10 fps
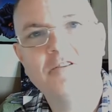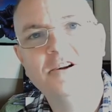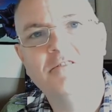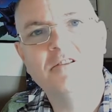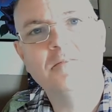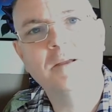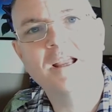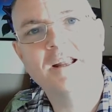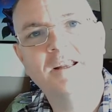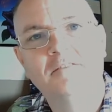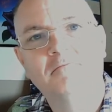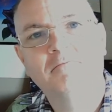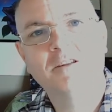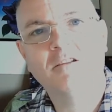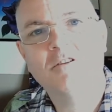at the beginning. You
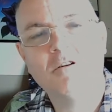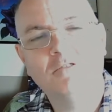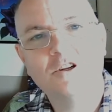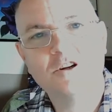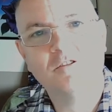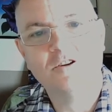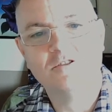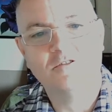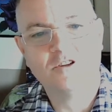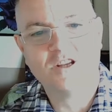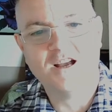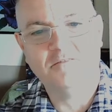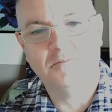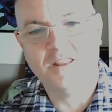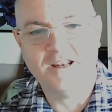know, Cold as Always sort of sound,
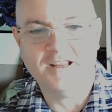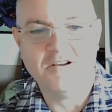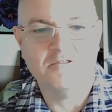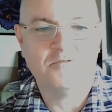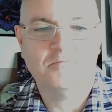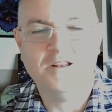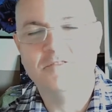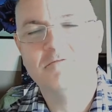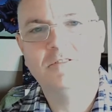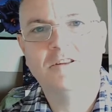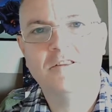but then it goes into one of the